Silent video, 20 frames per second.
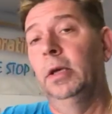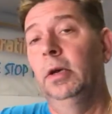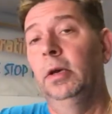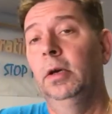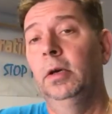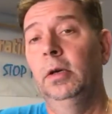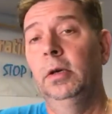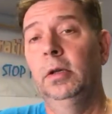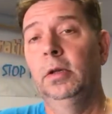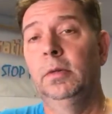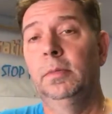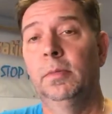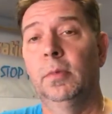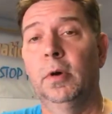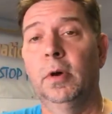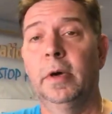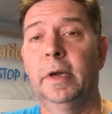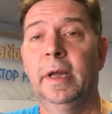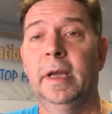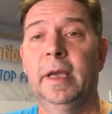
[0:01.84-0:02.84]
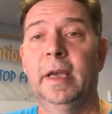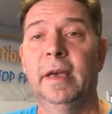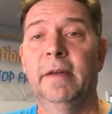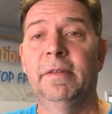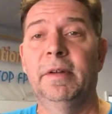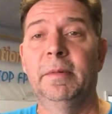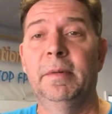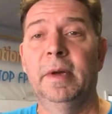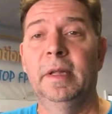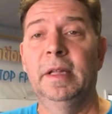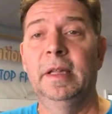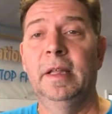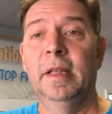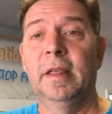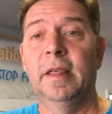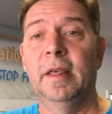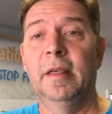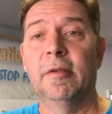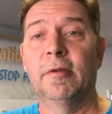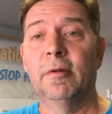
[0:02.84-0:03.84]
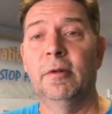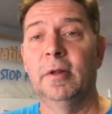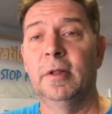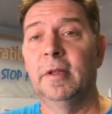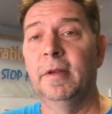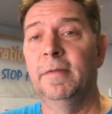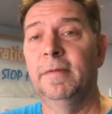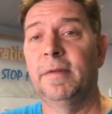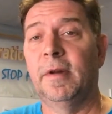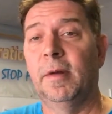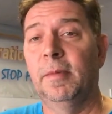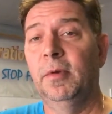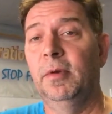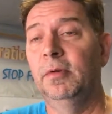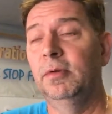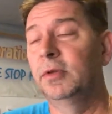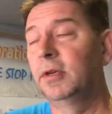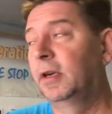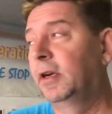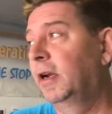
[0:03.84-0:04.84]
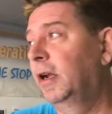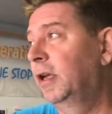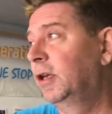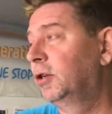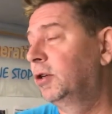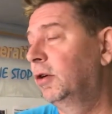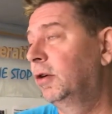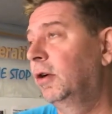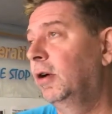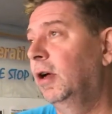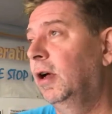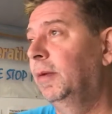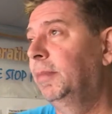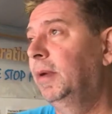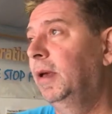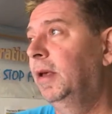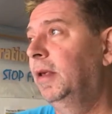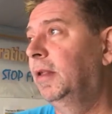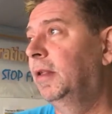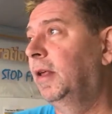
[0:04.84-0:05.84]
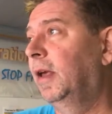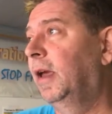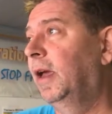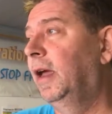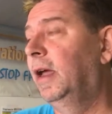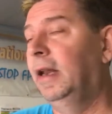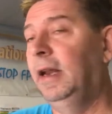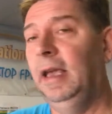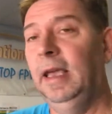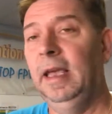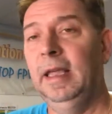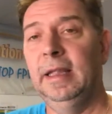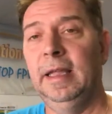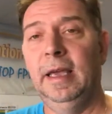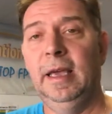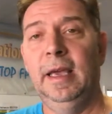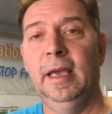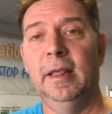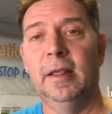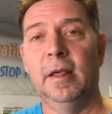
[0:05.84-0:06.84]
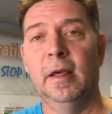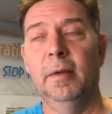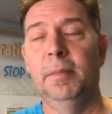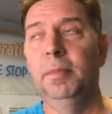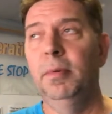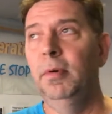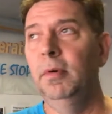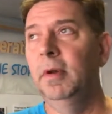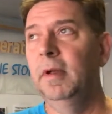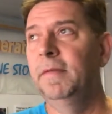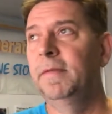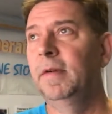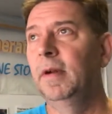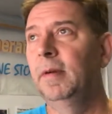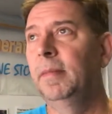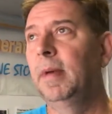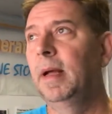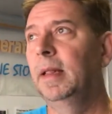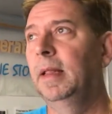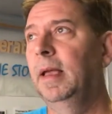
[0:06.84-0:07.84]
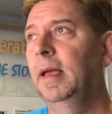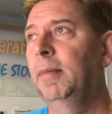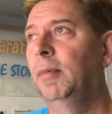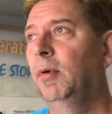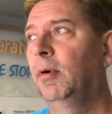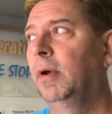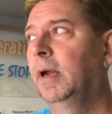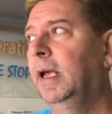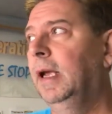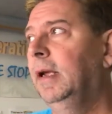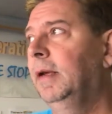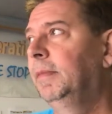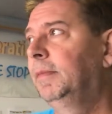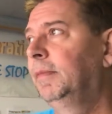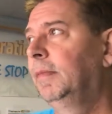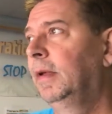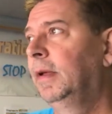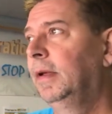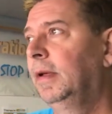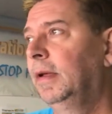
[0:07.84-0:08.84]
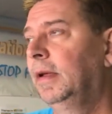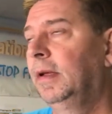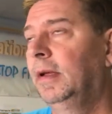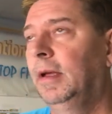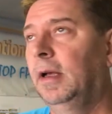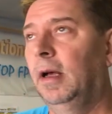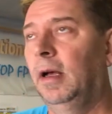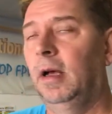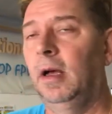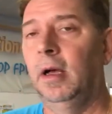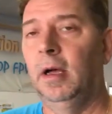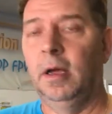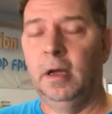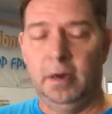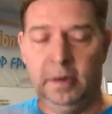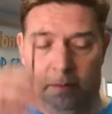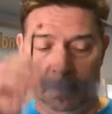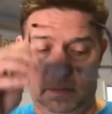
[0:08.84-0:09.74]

Good morning everybody, this is Zoltan from New Generation Hobbies and it is a beautiful Monday morning on